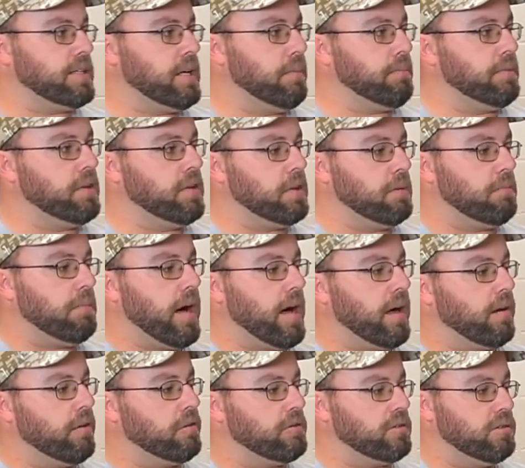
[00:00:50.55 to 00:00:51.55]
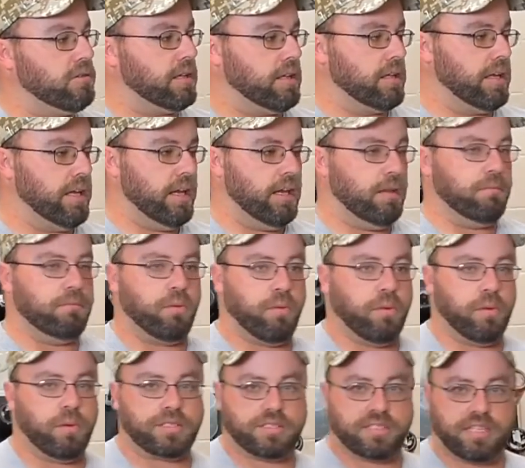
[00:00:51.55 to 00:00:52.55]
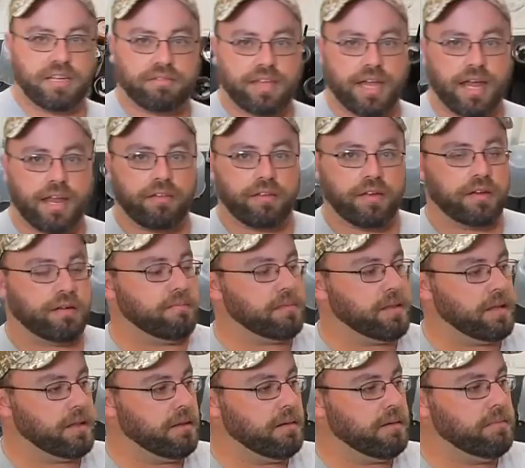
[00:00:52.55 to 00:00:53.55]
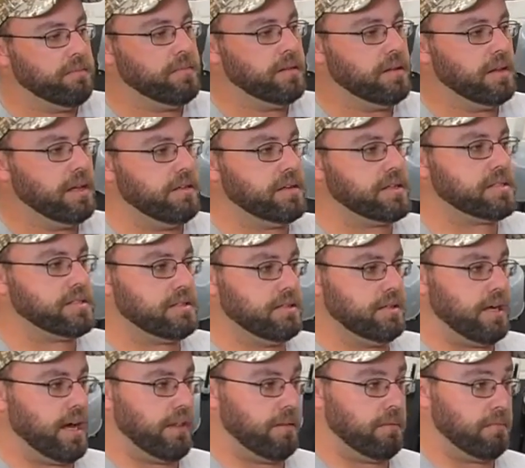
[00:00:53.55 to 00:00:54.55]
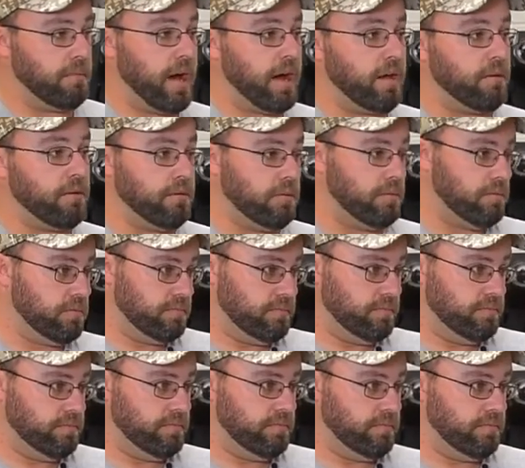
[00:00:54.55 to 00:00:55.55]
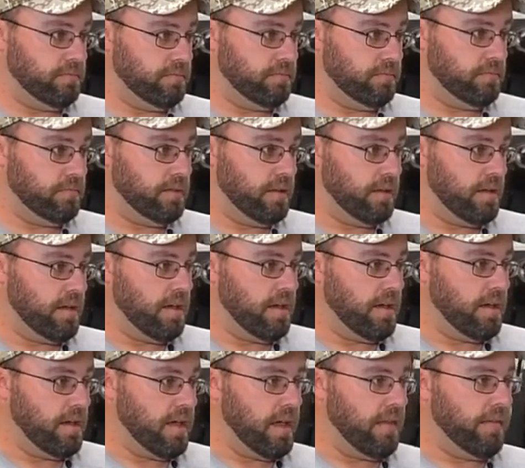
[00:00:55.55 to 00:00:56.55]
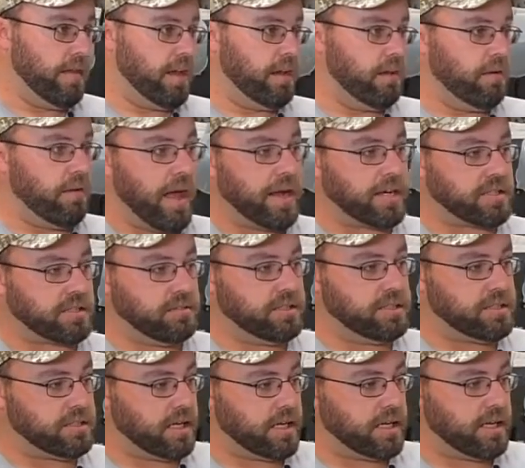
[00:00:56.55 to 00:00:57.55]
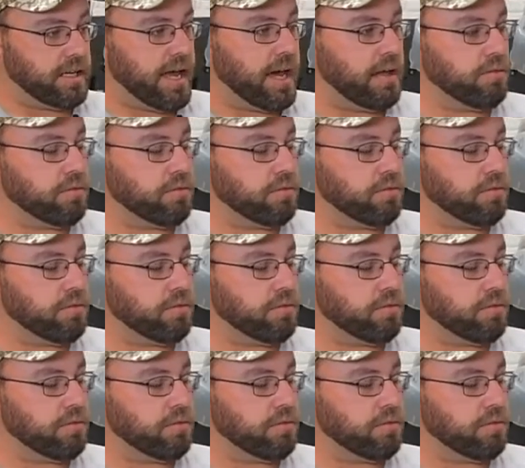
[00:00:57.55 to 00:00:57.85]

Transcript: up into the bottle to clean any more what's left out of the bottle. And then it'll actually suck it down